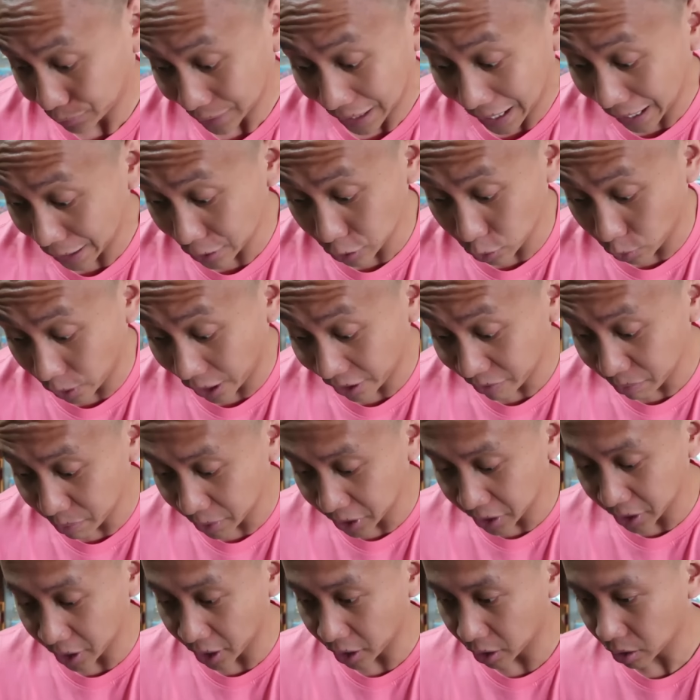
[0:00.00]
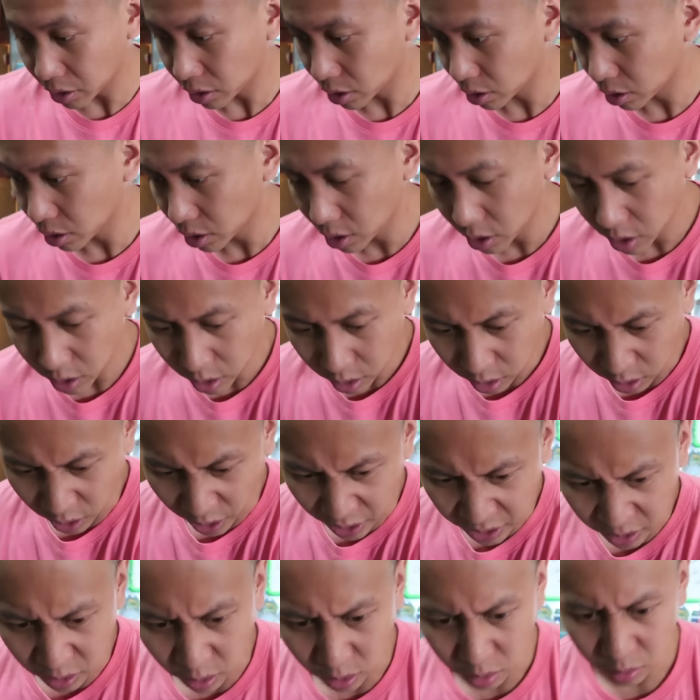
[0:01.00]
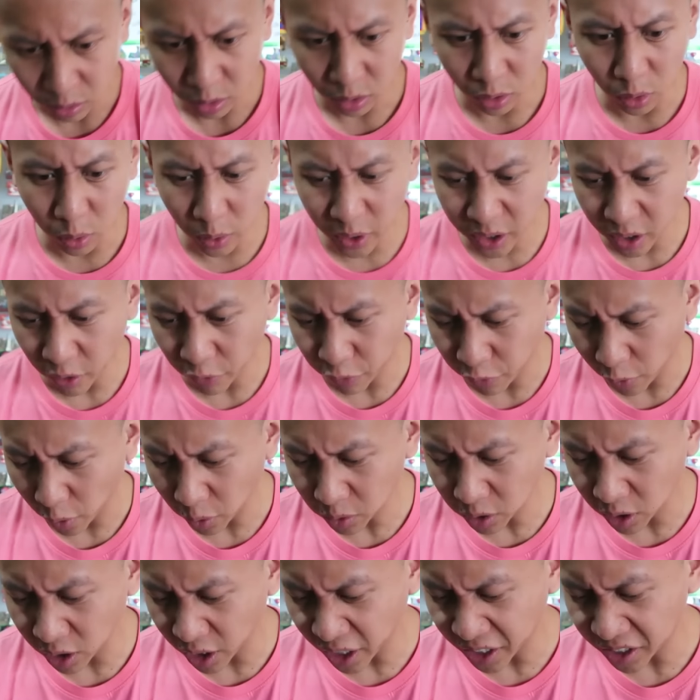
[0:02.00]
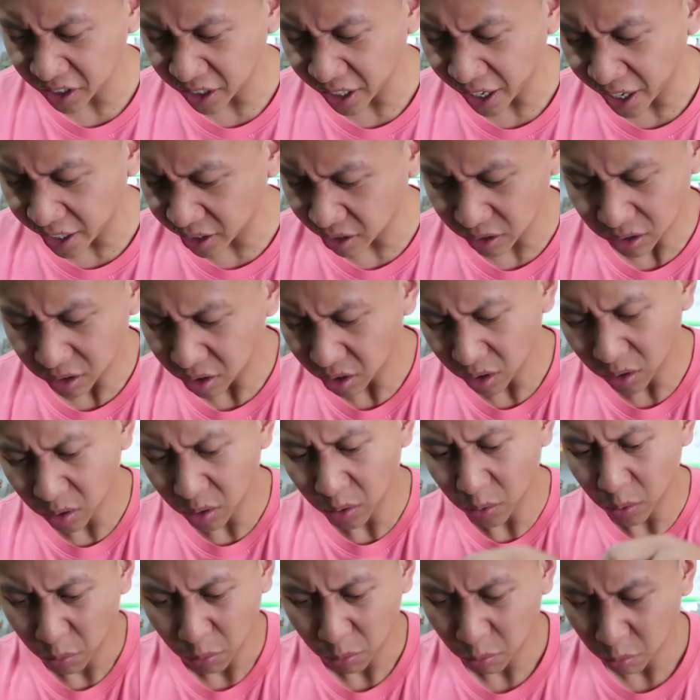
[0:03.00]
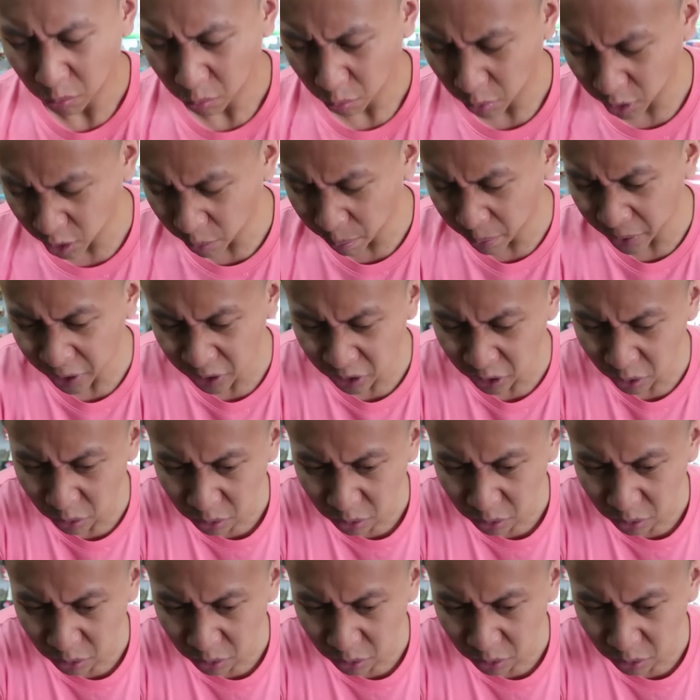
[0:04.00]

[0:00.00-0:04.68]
I know I've been there. Like, doing a folder like that would have been